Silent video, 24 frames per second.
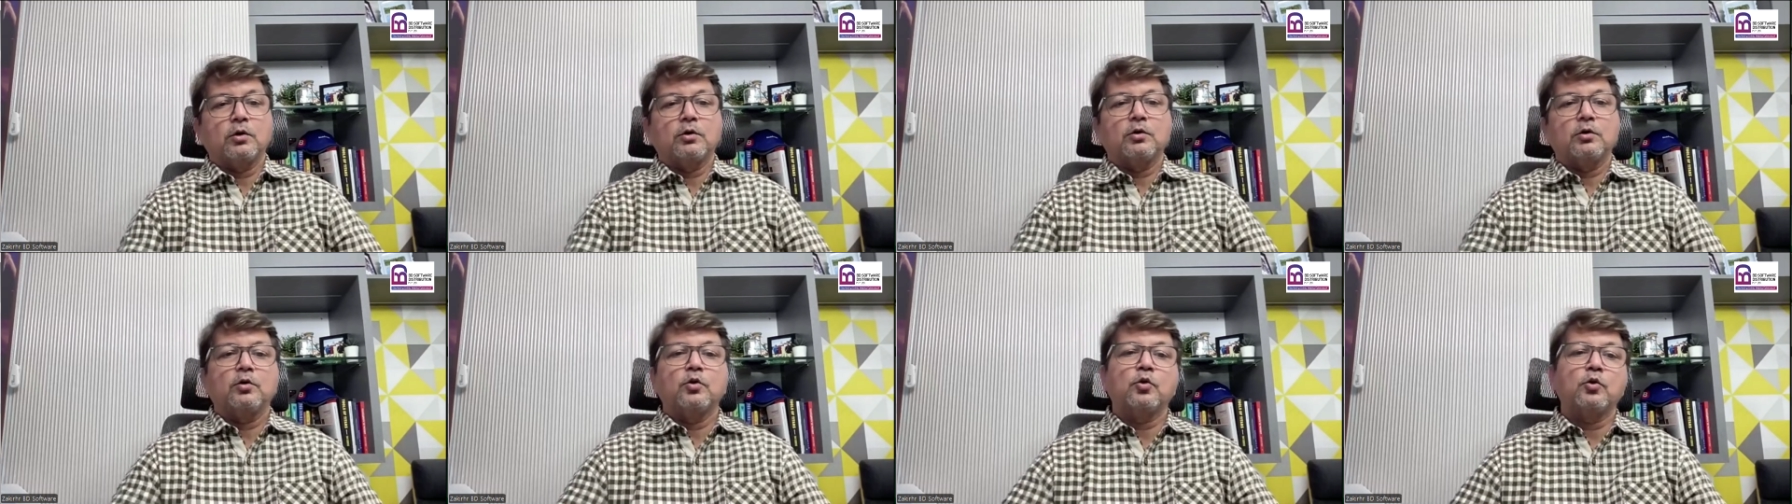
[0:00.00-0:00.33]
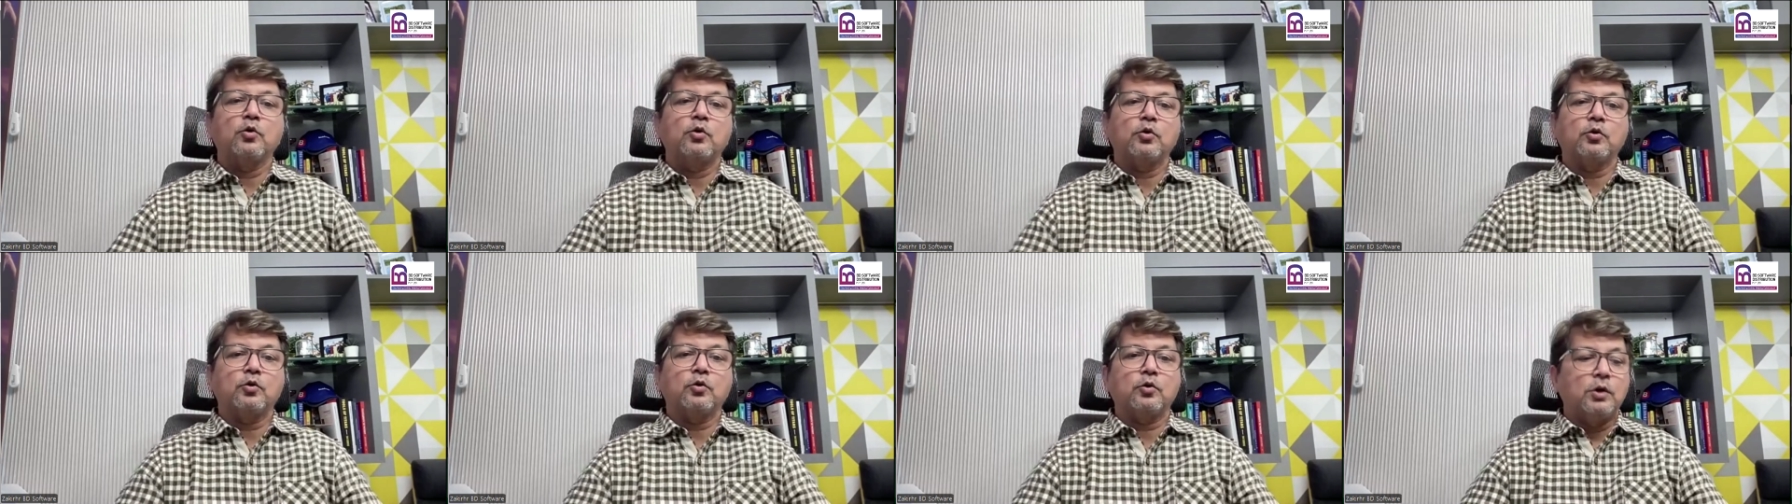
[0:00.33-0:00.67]

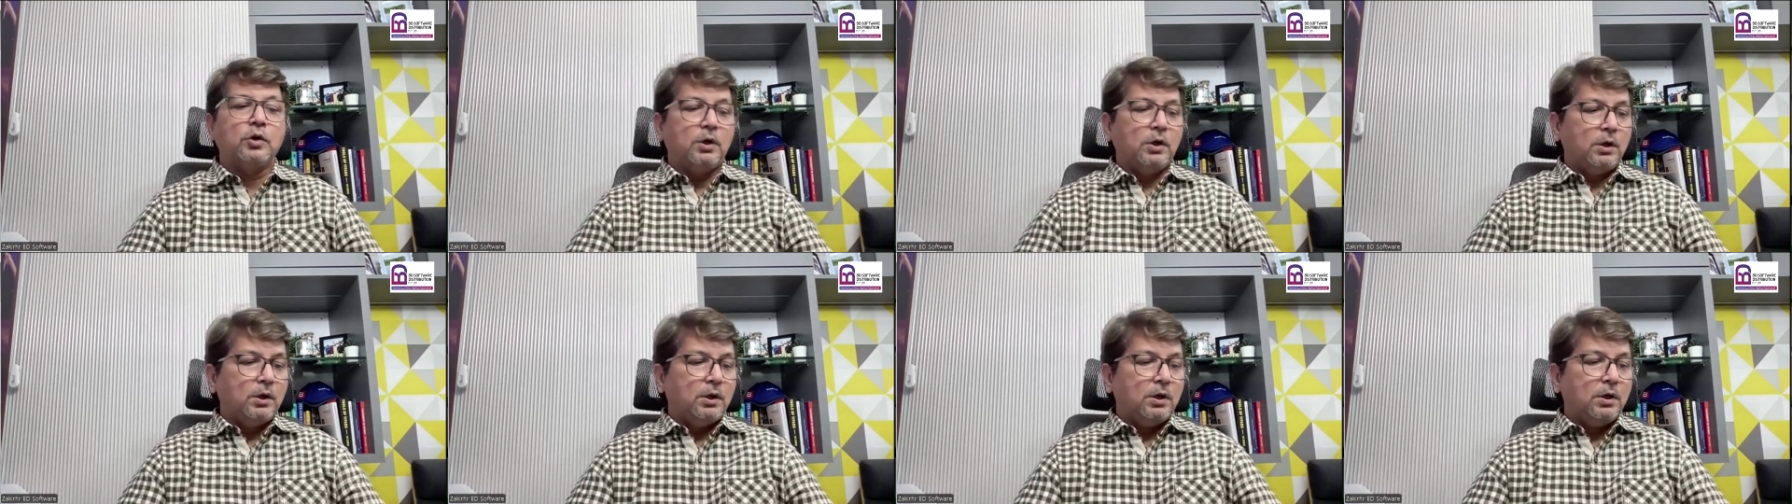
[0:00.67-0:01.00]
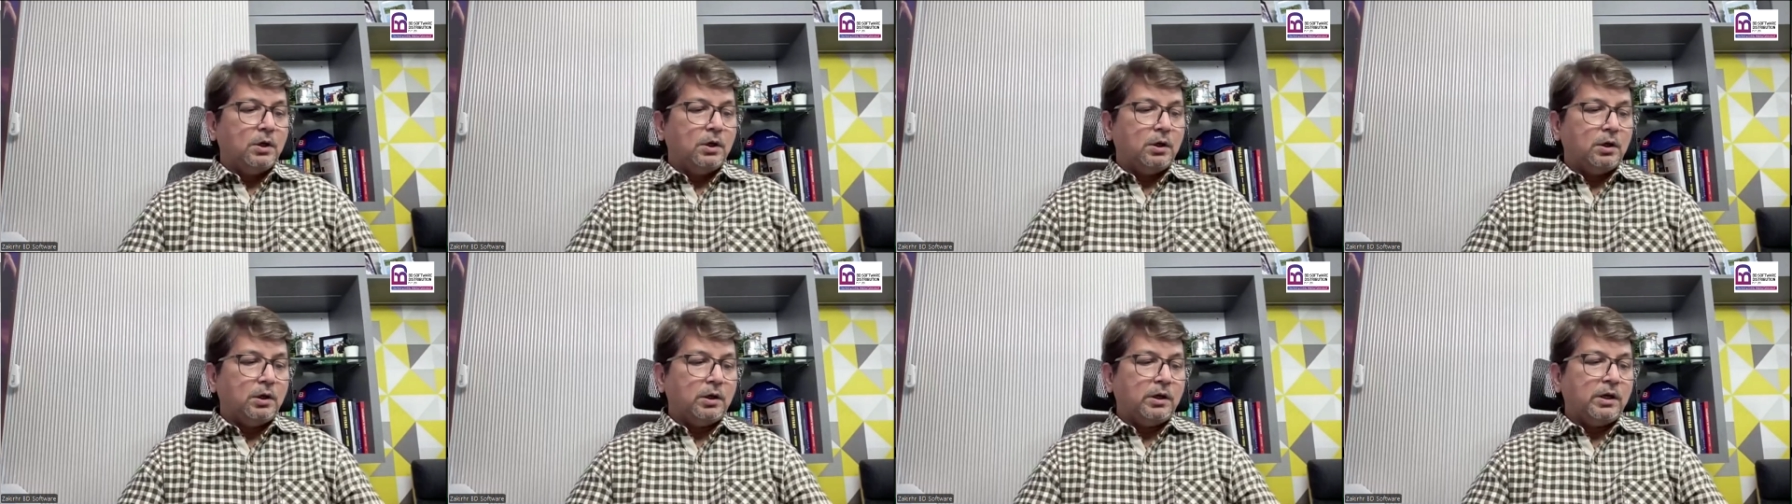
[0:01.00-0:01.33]
grow
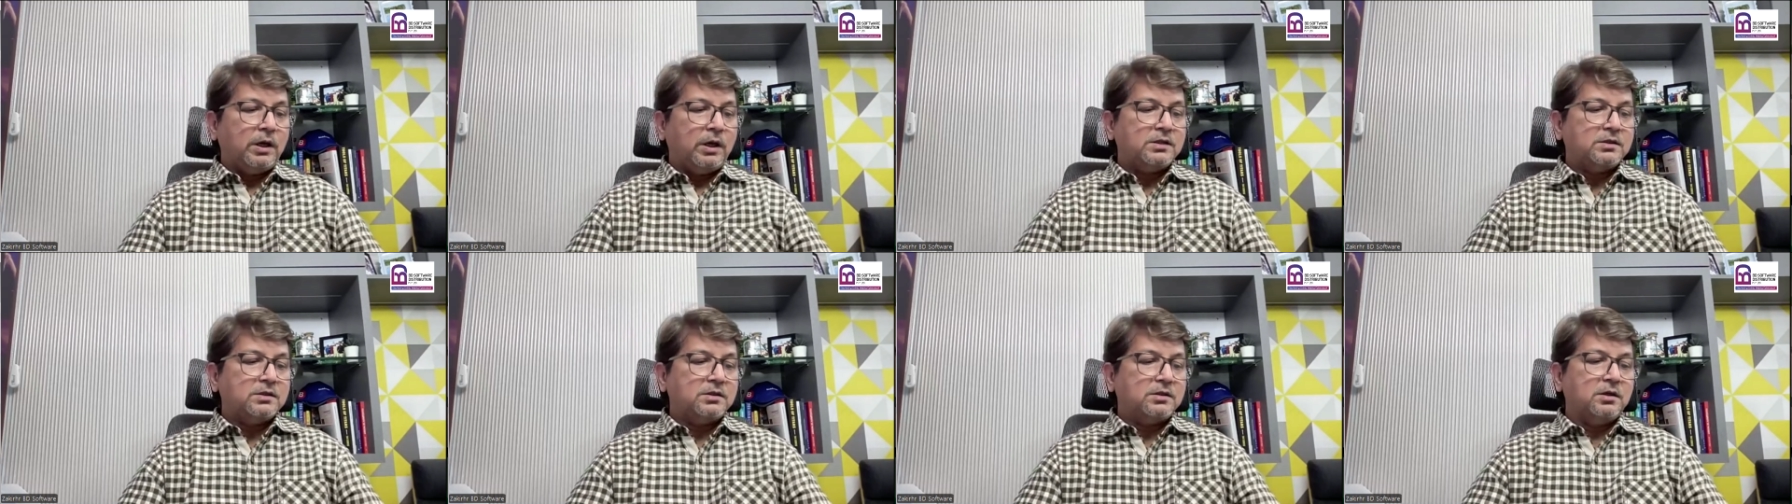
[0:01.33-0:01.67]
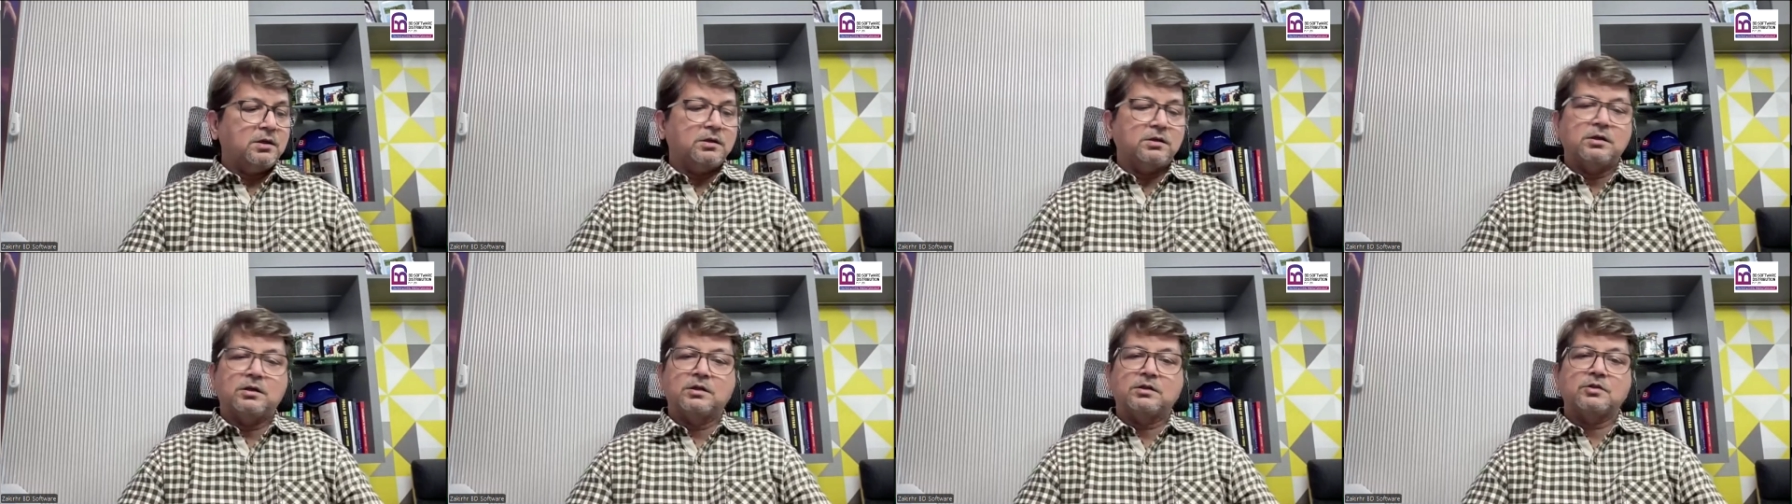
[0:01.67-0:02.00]
as
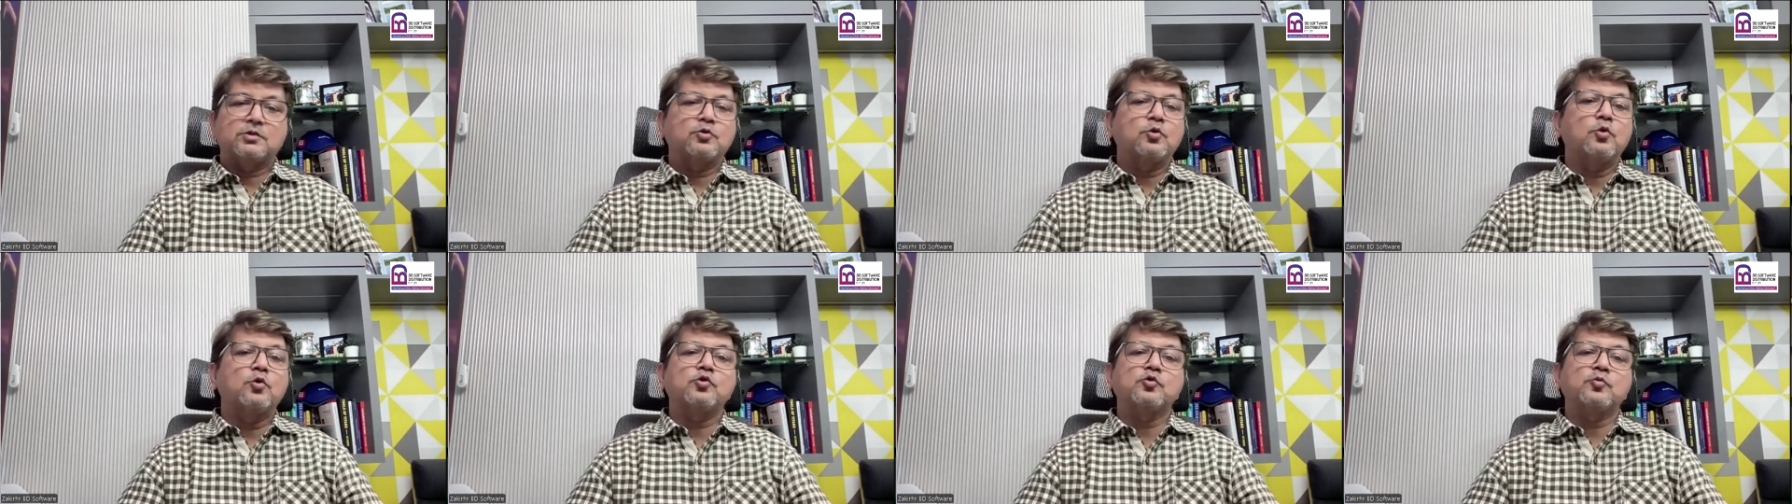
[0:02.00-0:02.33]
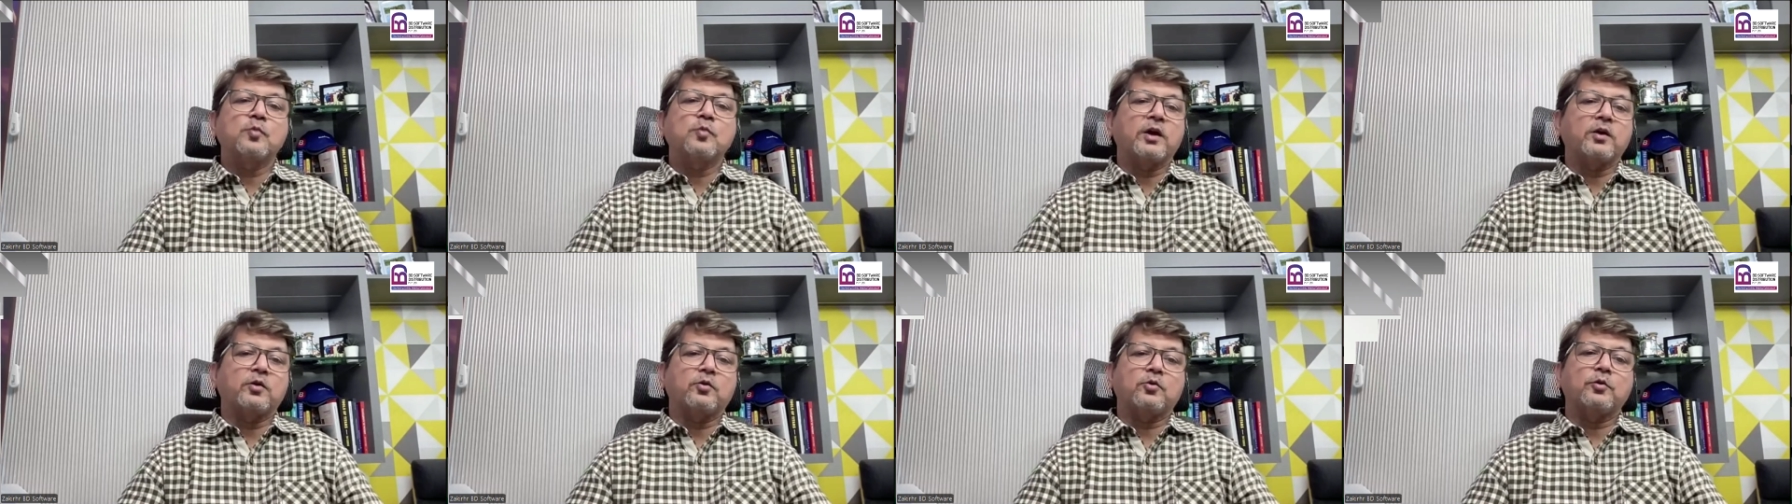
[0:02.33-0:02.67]
the years goes
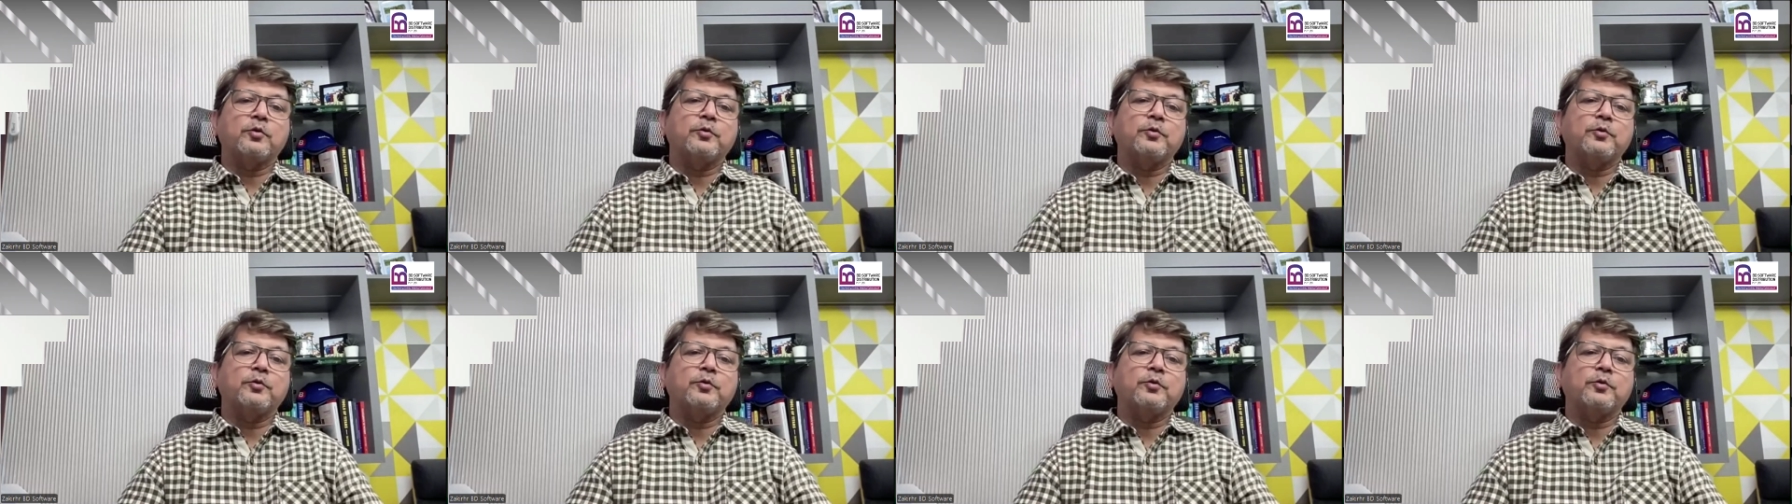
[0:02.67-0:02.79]
by.